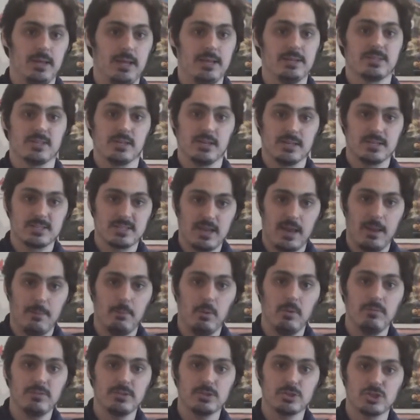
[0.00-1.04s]
It's an
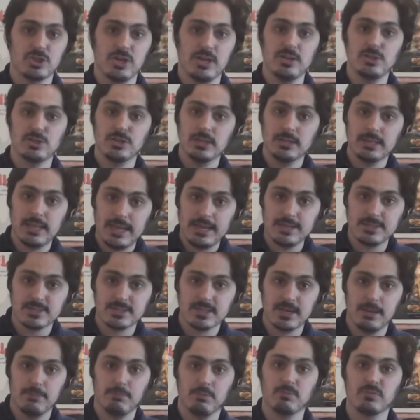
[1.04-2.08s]
example of the changing
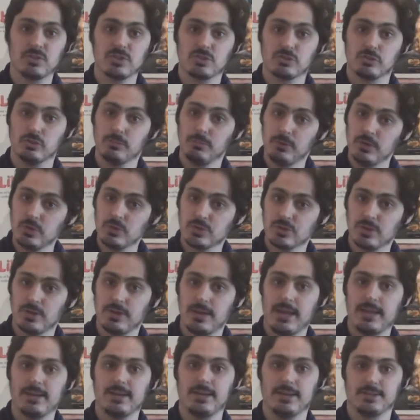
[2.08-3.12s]
landscape of distribution
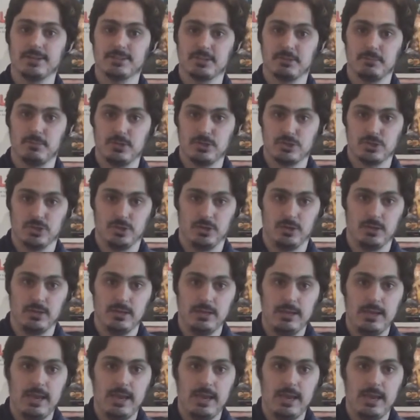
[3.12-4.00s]
and exhibition,